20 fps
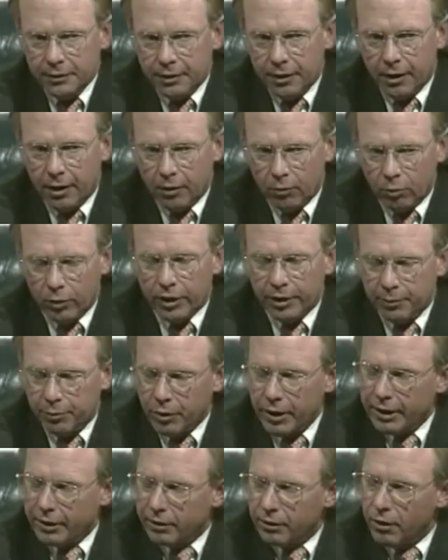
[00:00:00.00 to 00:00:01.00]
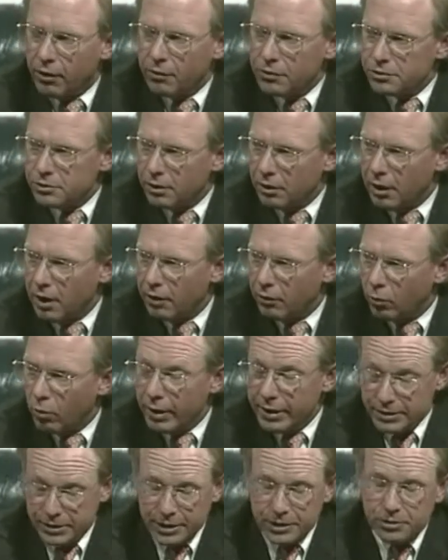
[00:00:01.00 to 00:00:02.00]
And really proud of Curtis in a lot of
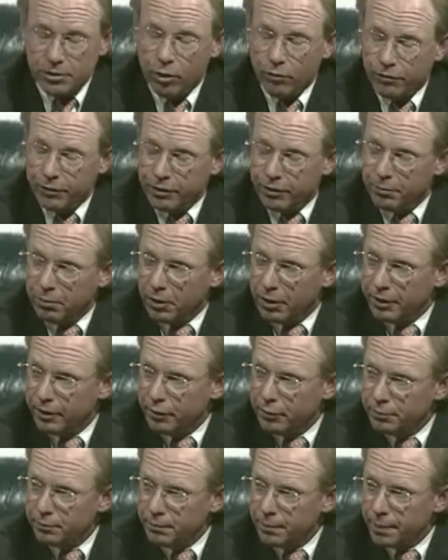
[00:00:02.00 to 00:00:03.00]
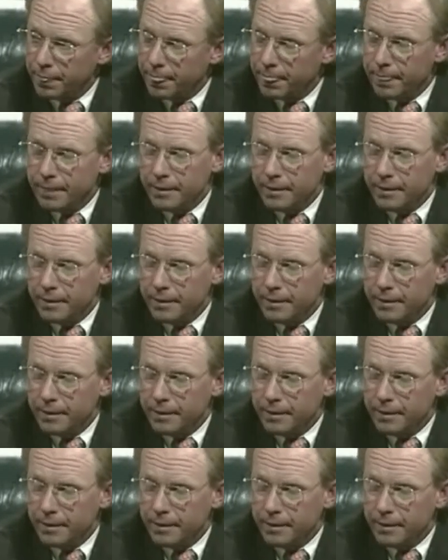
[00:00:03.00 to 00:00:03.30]
ways. He's an awfully good player. All right,